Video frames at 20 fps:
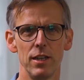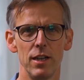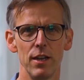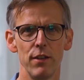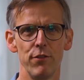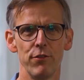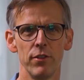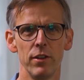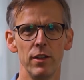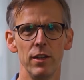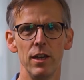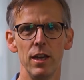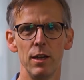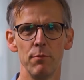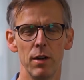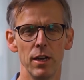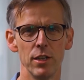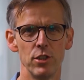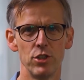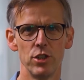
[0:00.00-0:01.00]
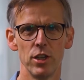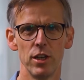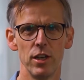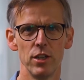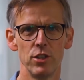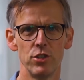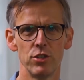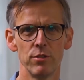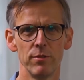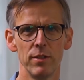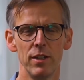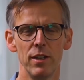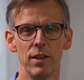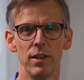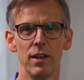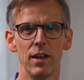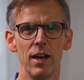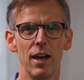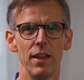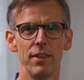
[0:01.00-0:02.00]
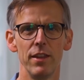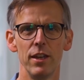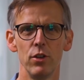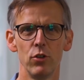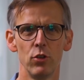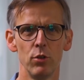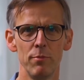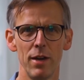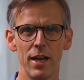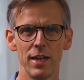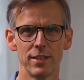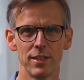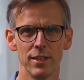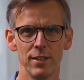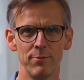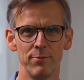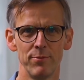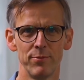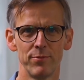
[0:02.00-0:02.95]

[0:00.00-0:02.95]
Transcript: life, in my church, and they all matter.